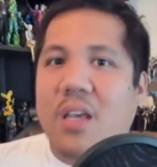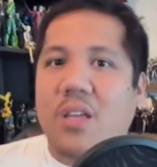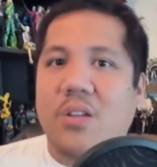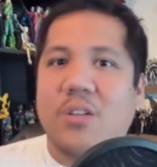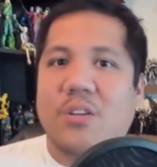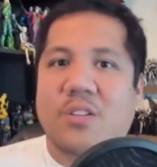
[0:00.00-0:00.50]

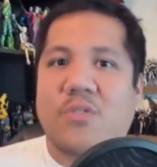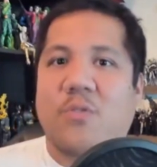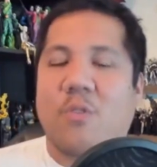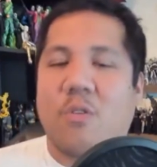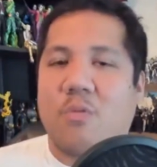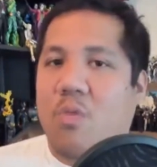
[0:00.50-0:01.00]
You looked
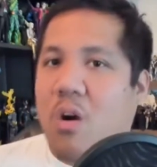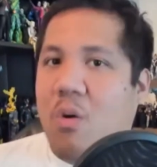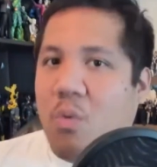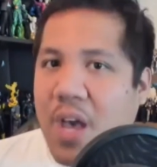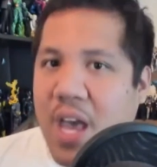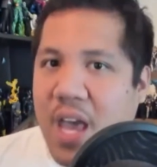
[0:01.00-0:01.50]
for a
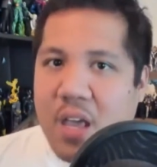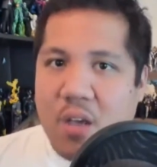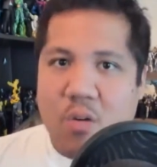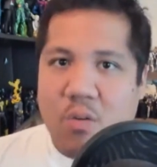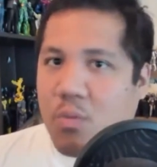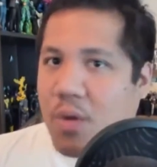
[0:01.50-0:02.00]
way
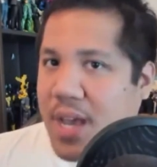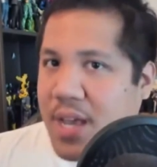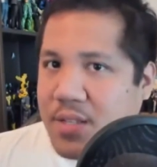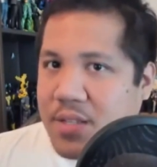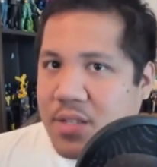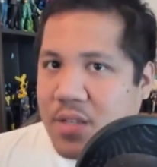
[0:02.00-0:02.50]
or
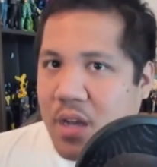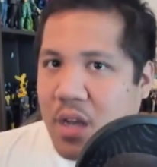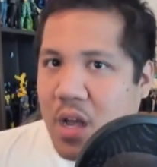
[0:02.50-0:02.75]
ways